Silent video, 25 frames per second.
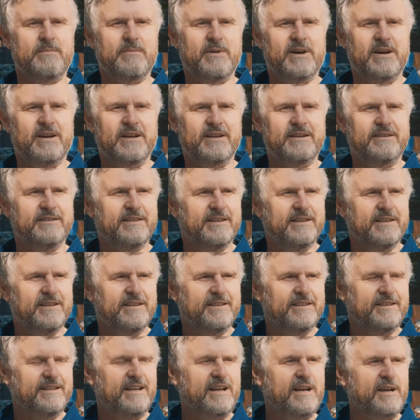in my
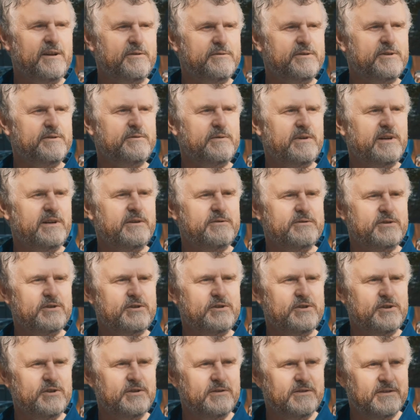houses when I was a
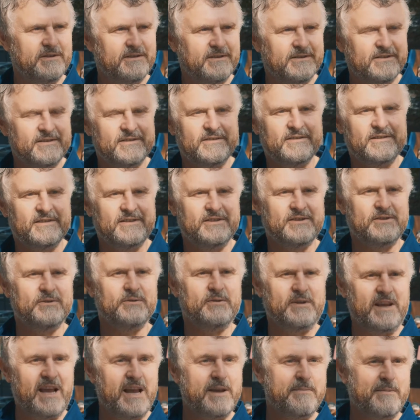student
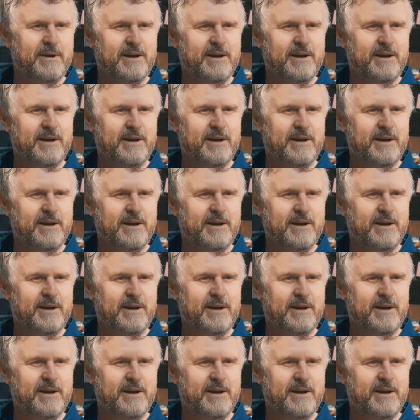or came